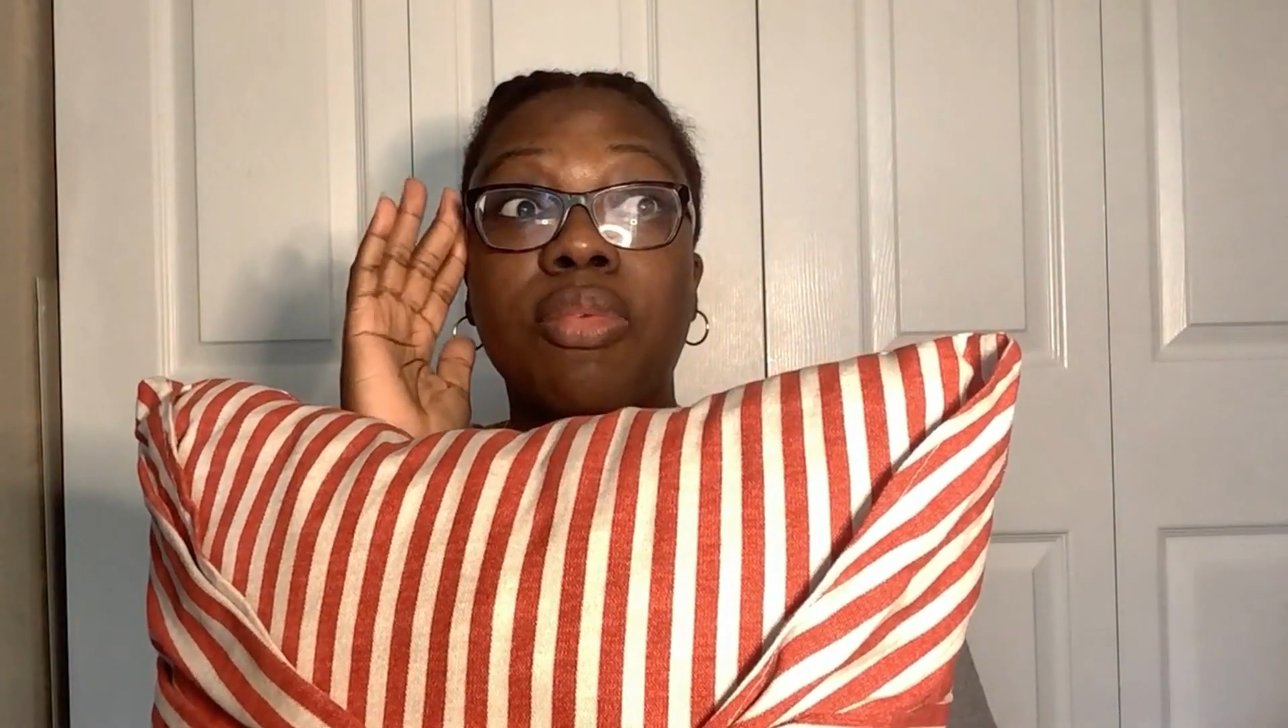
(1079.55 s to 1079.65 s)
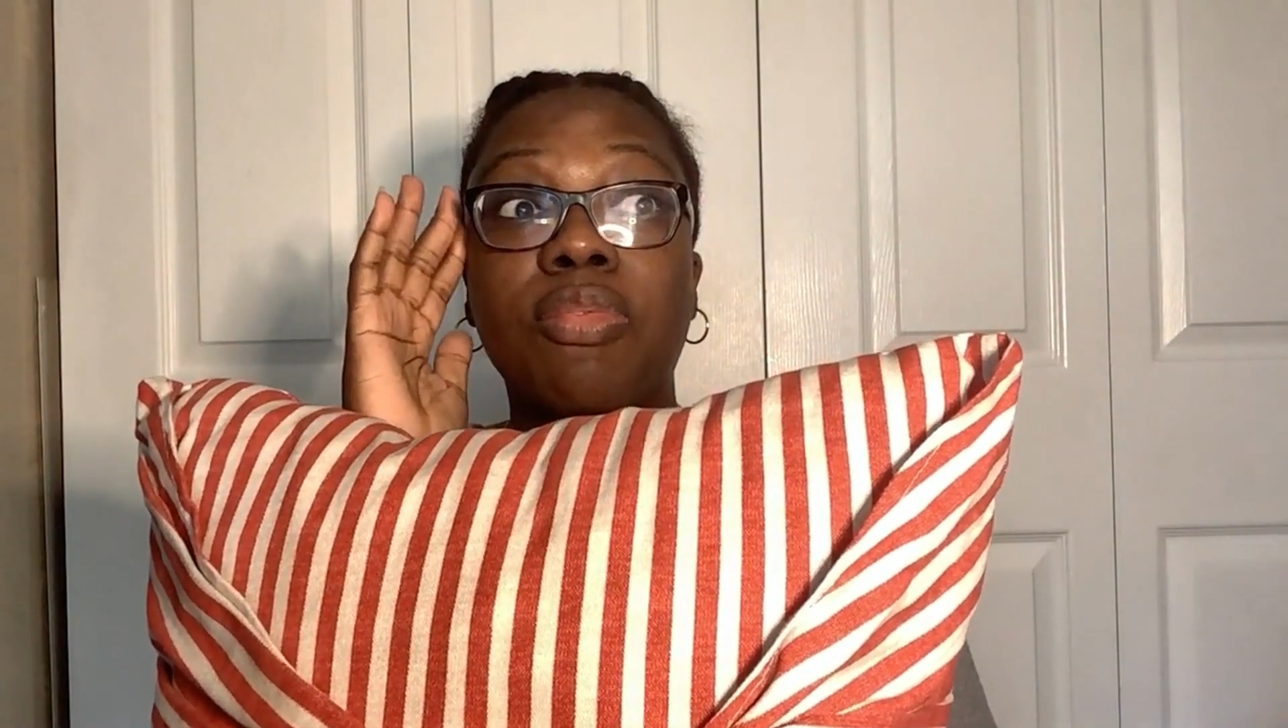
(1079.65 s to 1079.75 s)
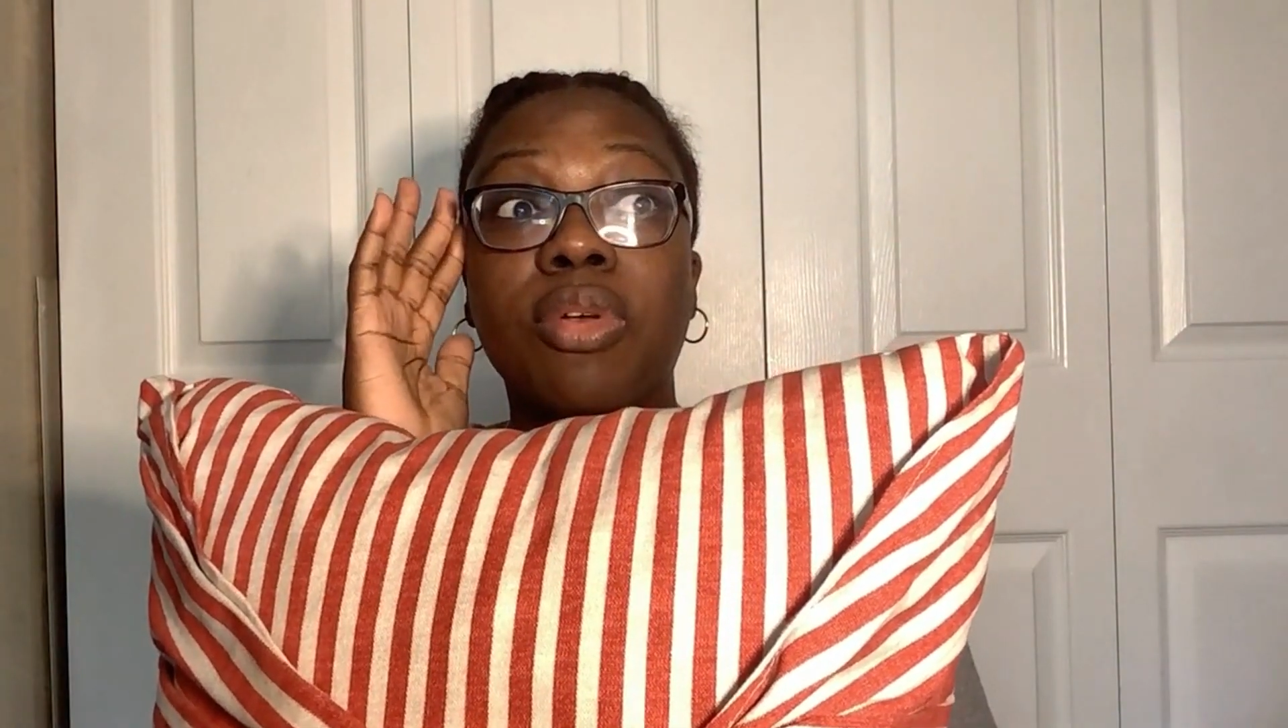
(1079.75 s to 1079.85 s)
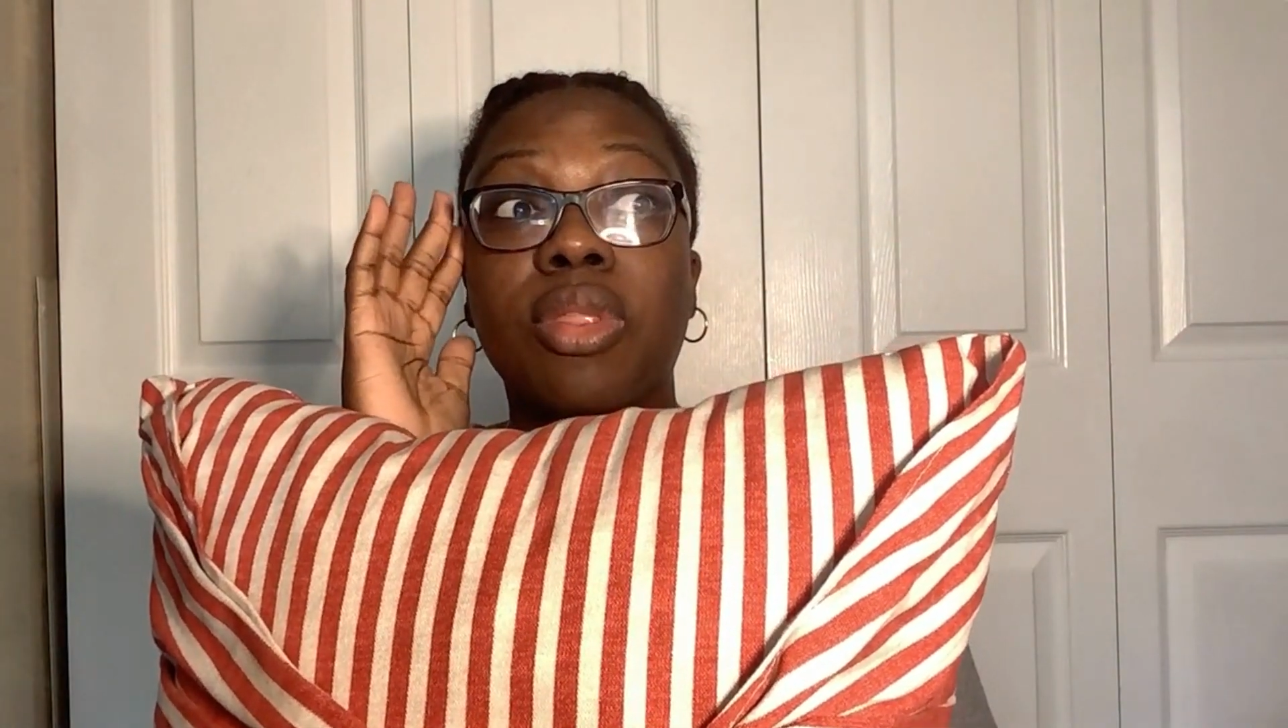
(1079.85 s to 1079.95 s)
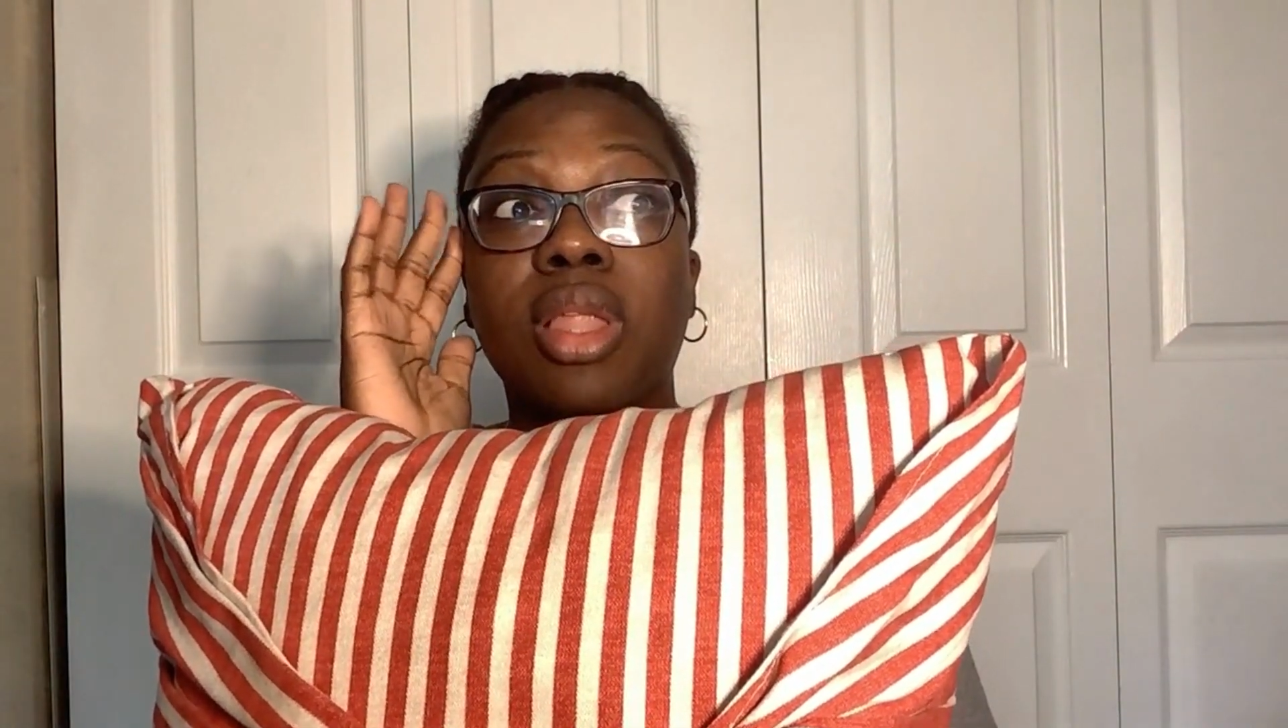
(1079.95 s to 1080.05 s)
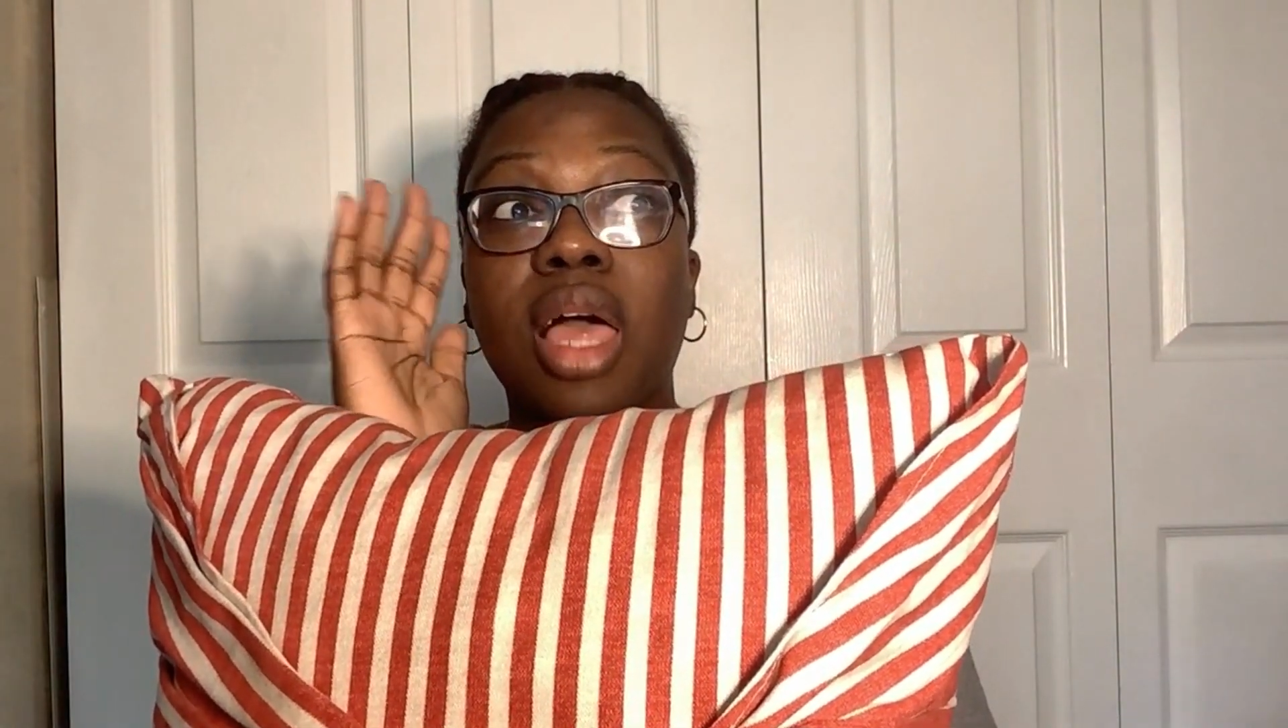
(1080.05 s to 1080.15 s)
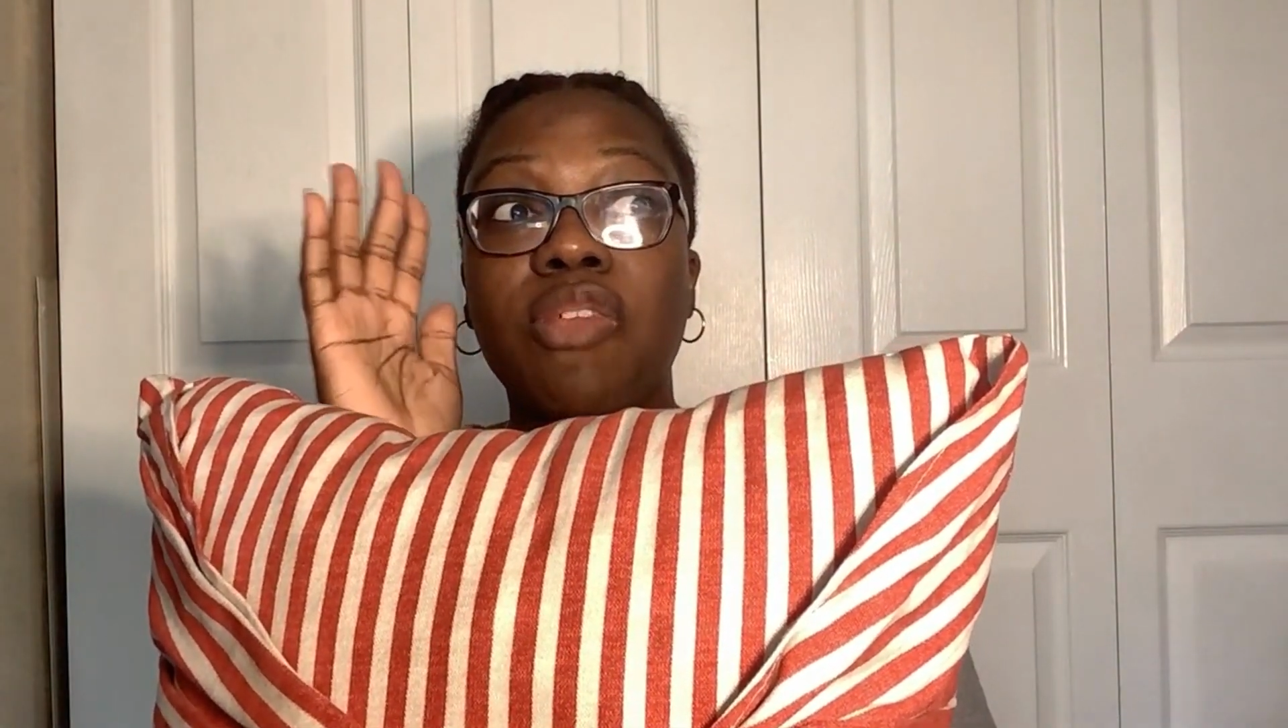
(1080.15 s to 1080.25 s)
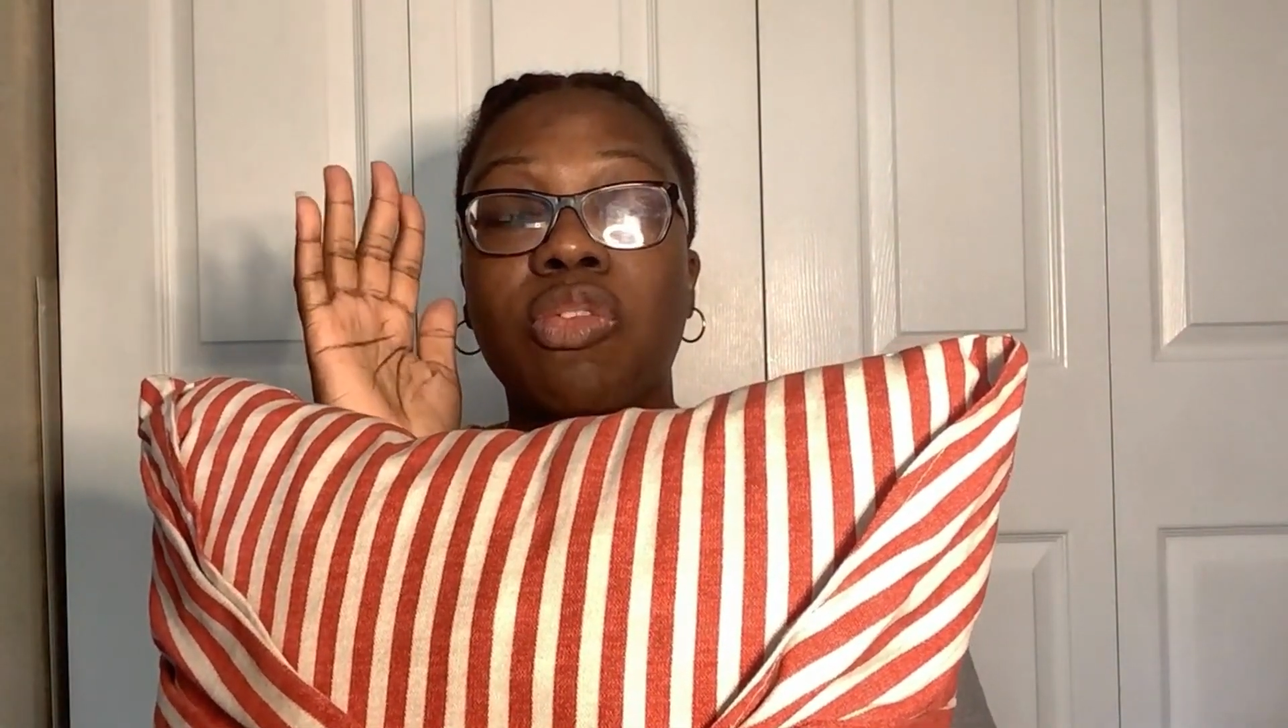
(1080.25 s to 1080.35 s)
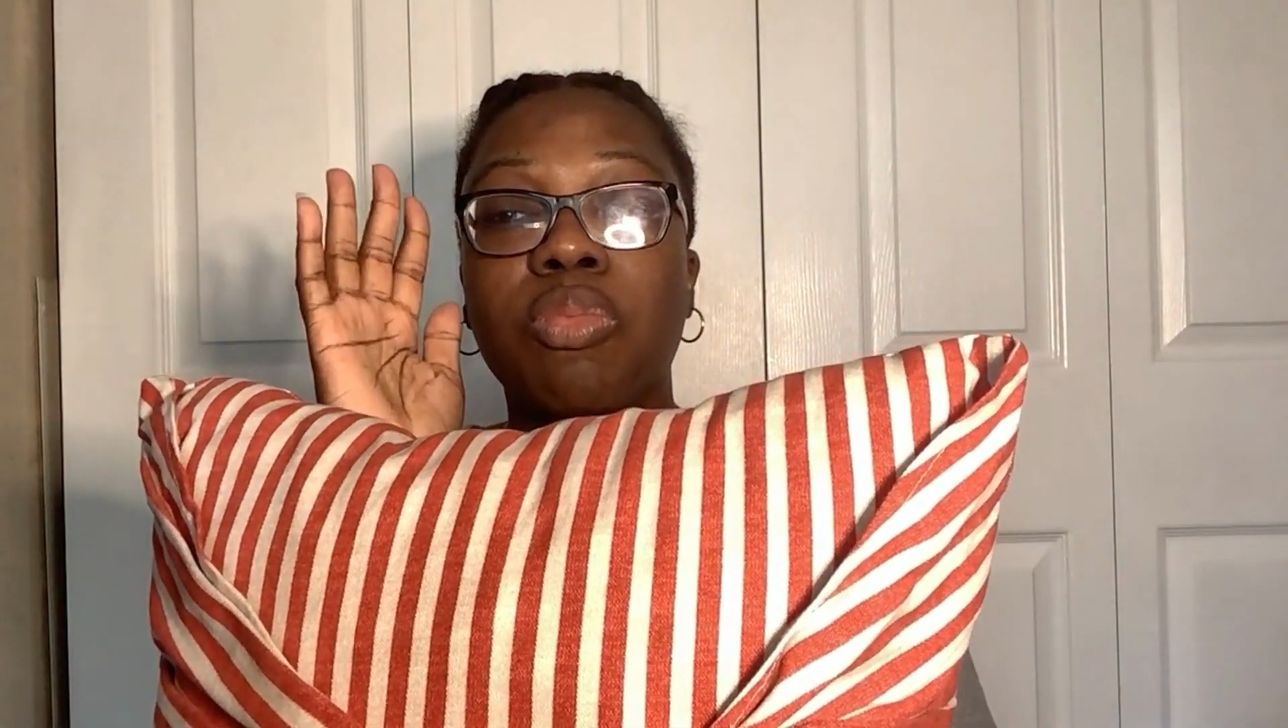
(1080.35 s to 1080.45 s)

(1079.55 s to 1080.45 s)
for the life